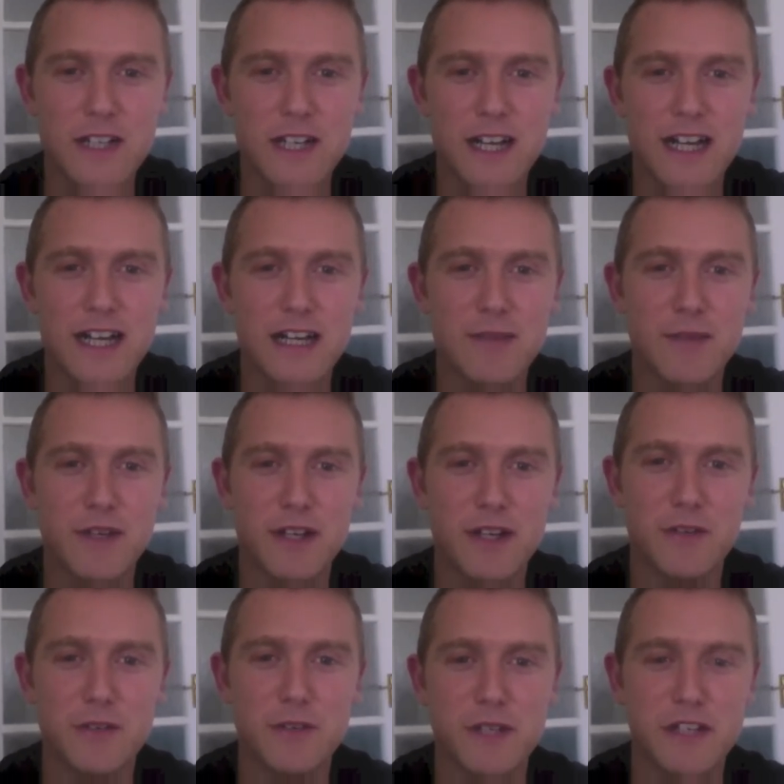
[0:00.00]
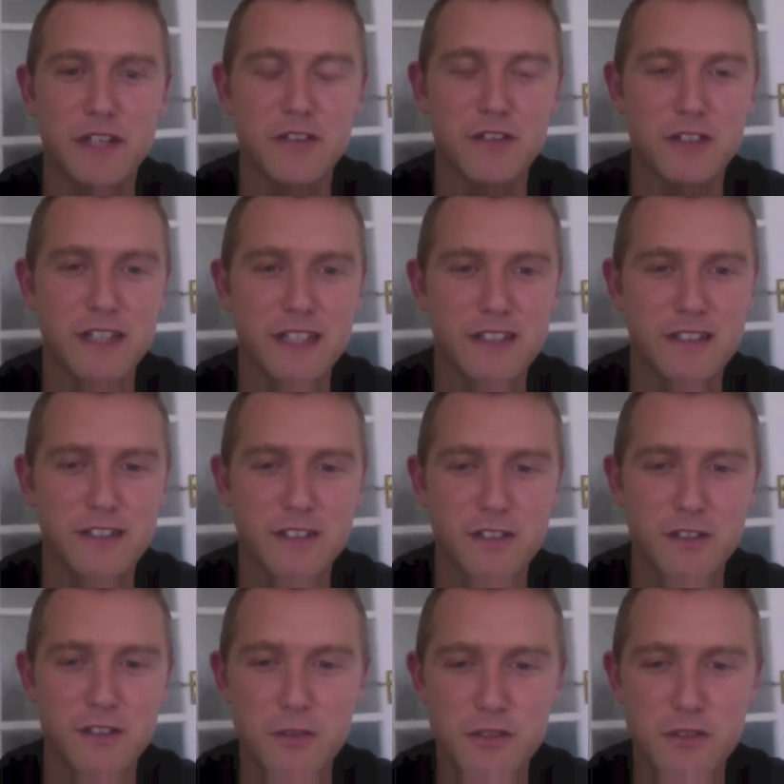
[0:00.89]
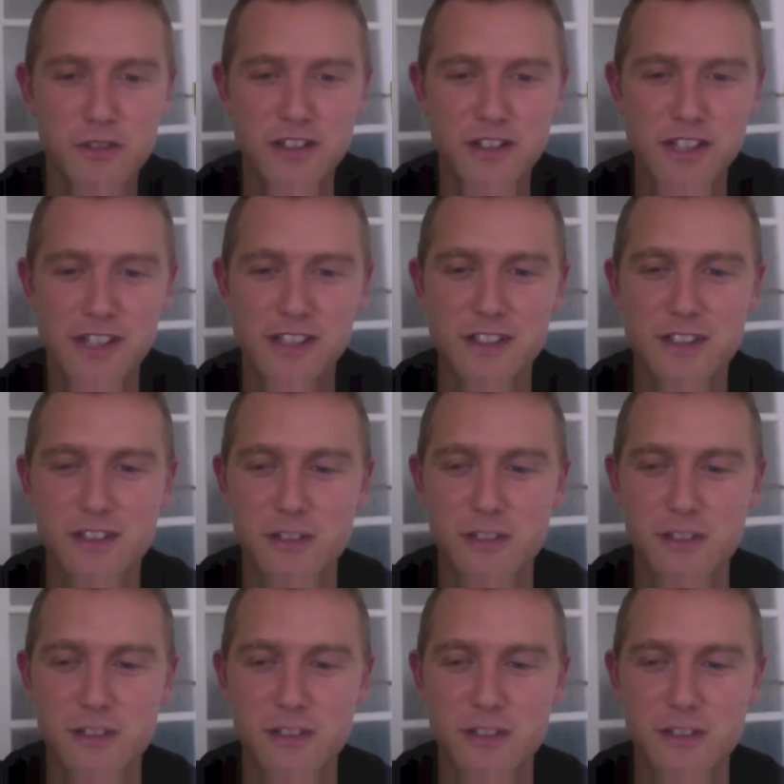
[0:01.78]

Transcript: and how it could relate to your own nutrition.